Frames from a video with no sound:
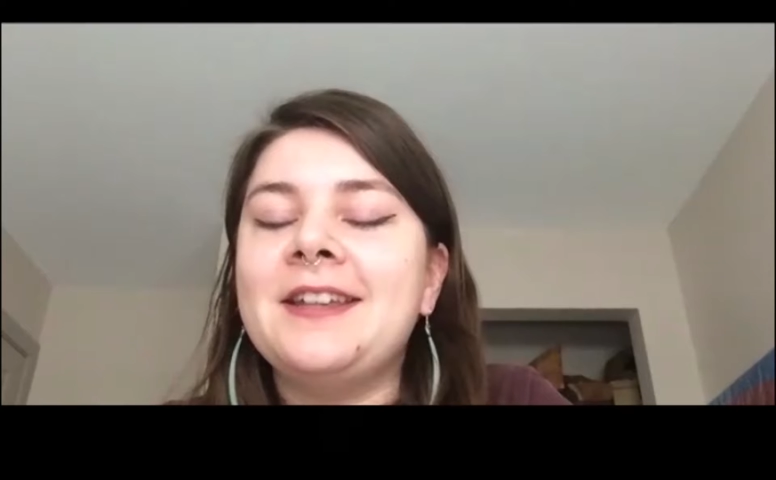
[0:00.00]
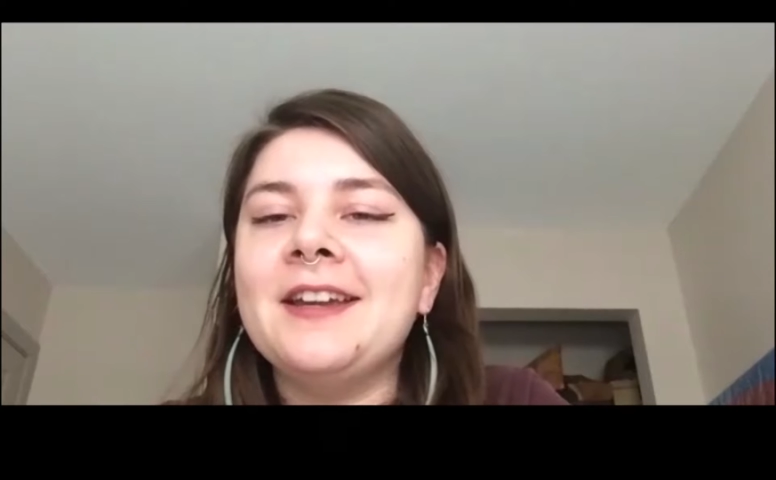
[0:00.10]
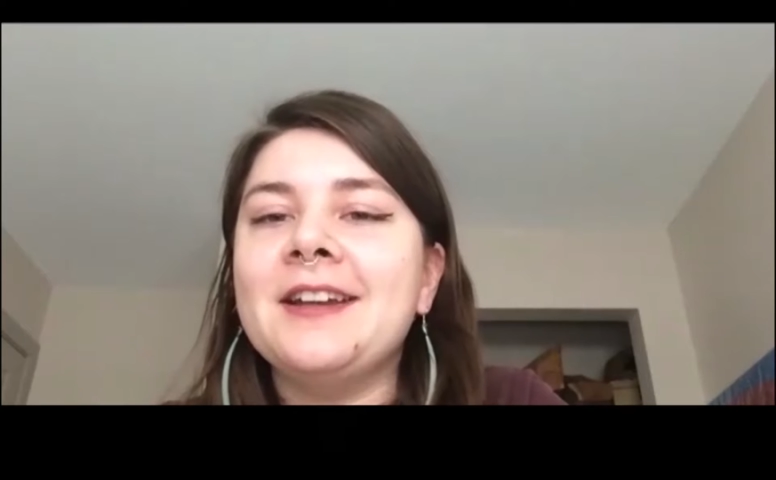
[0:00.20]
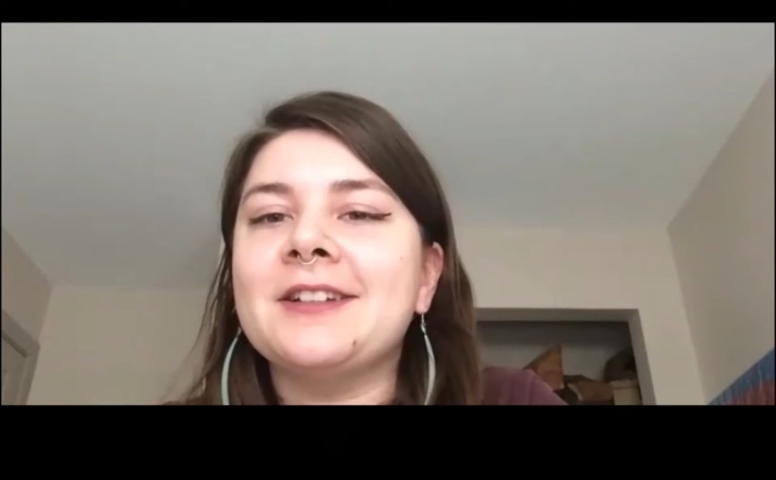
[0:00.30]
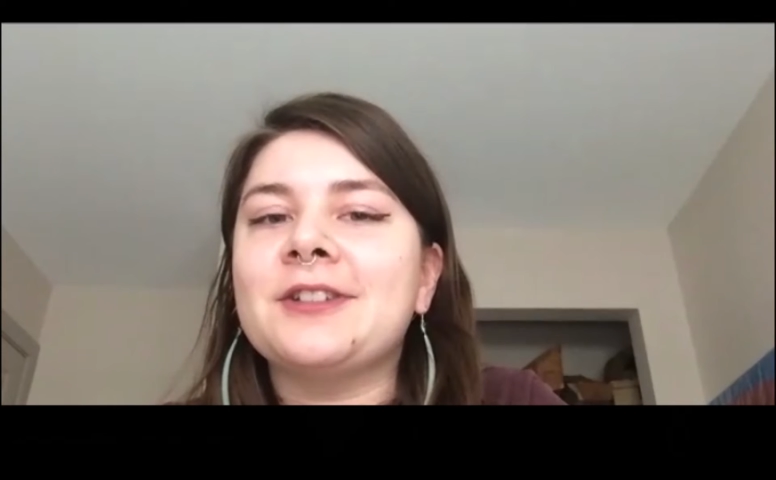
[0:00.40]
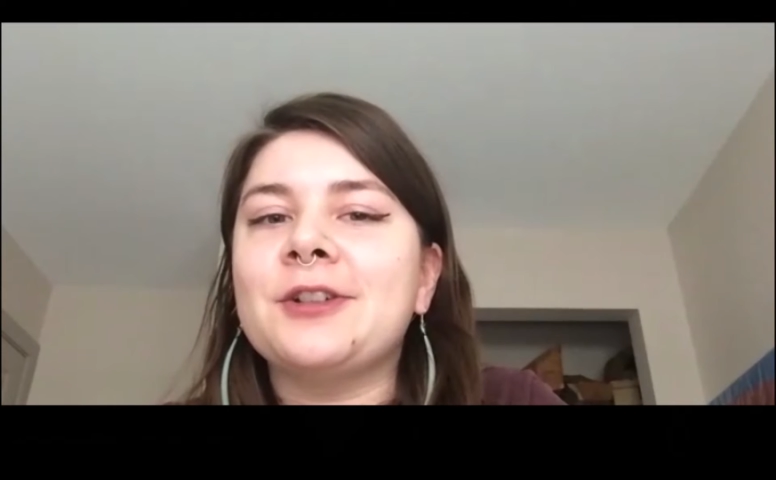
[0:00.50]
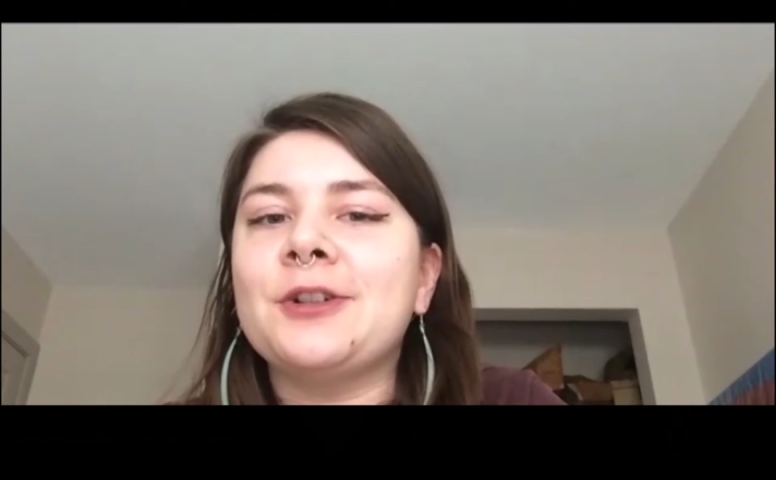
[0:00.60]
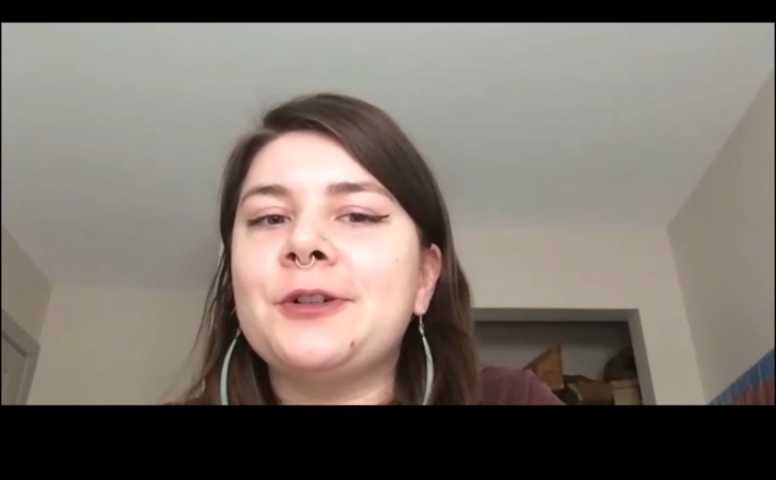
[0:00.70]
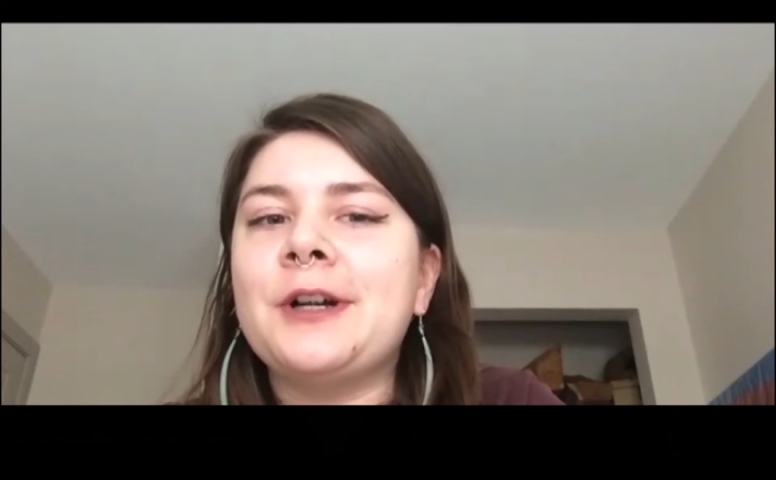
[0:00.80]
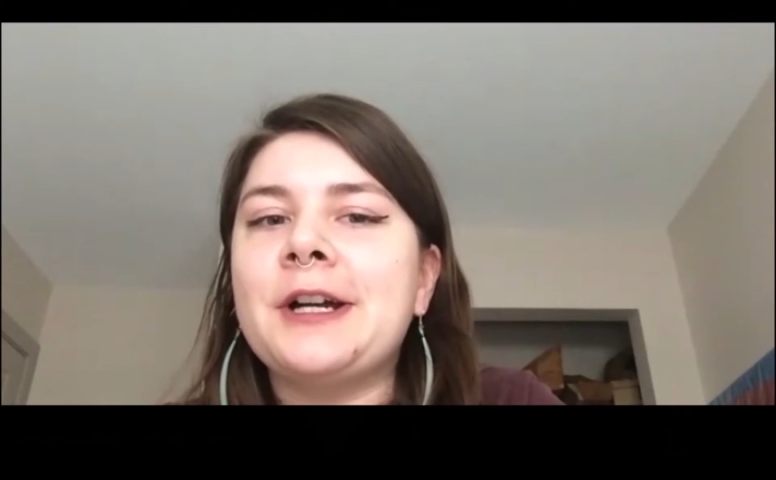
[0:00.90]
Yeah,
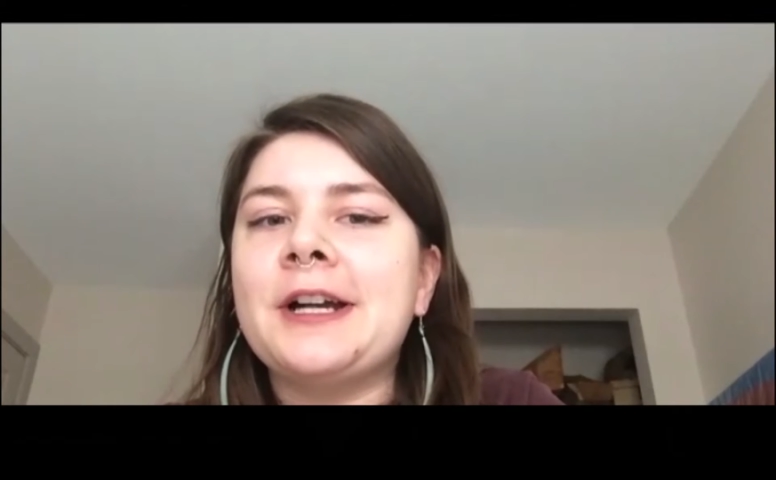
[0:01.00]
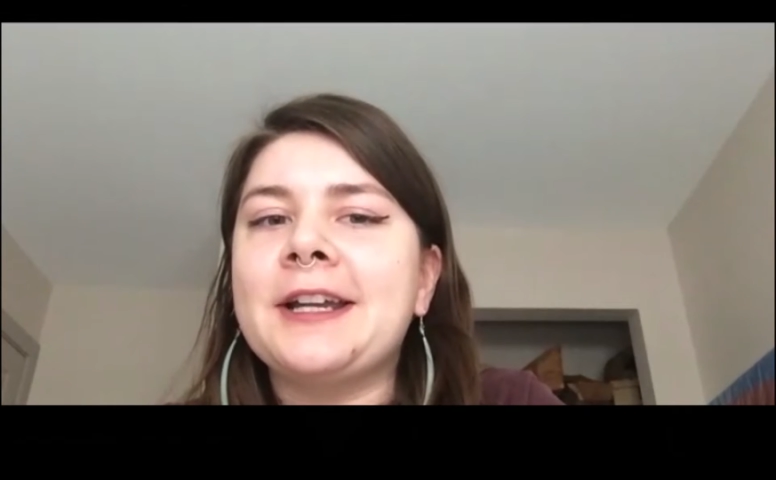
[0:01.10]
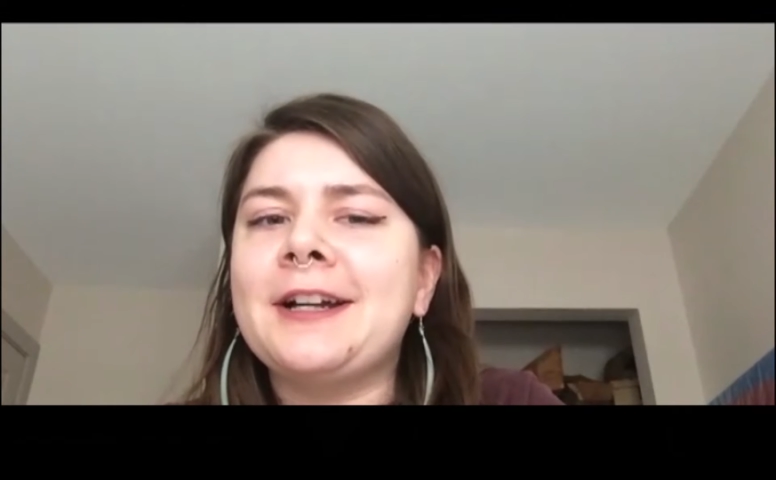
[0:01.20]
so I